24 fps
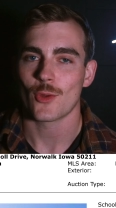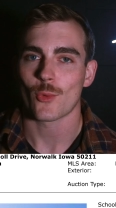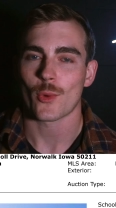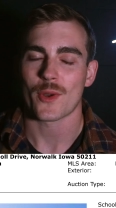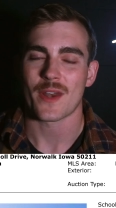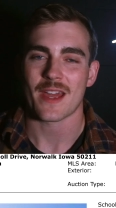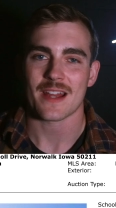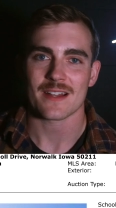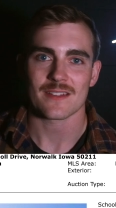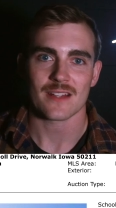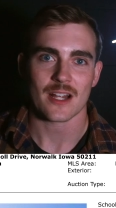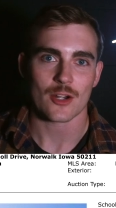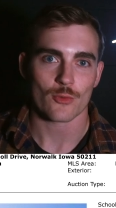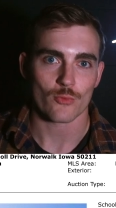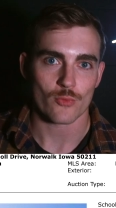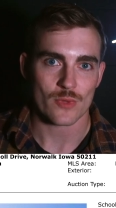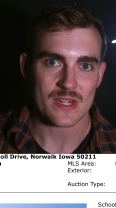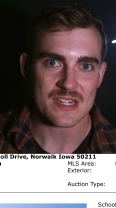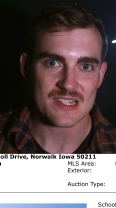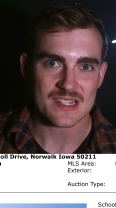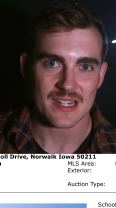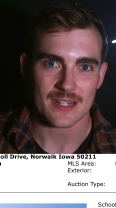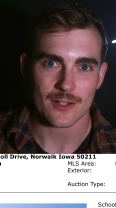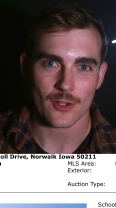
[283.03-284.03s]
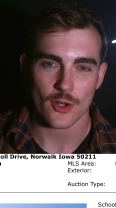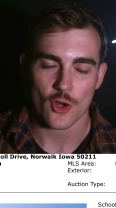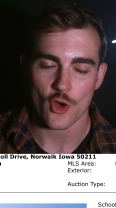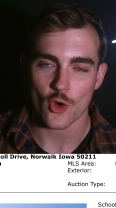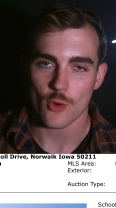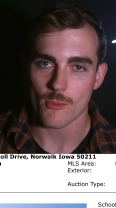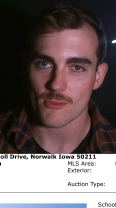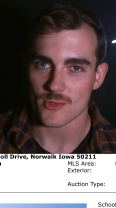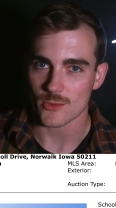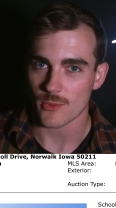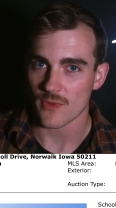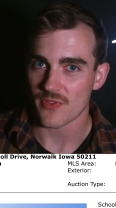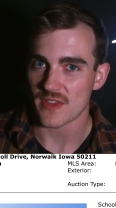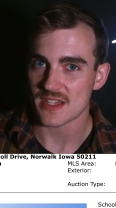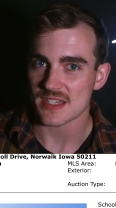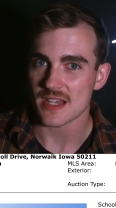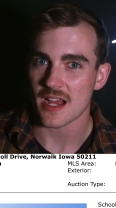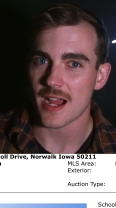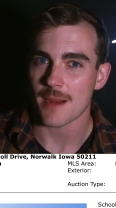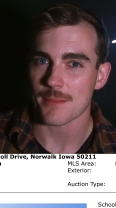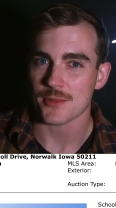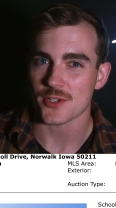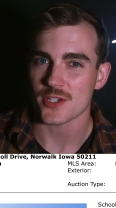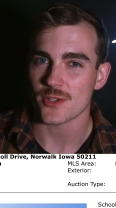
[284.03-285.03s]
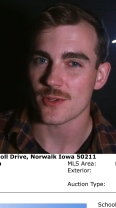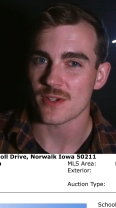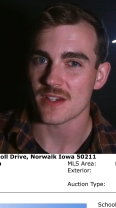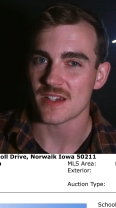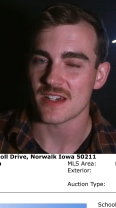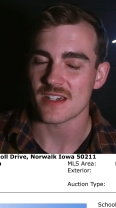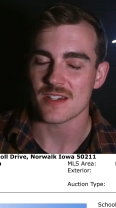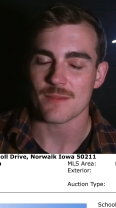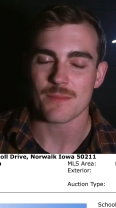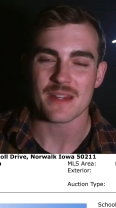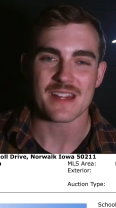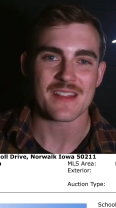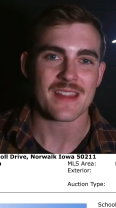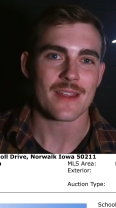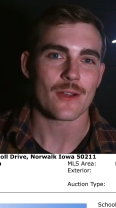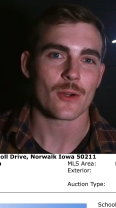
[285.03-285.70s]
were not a lot of resale homes with this opportunity to be the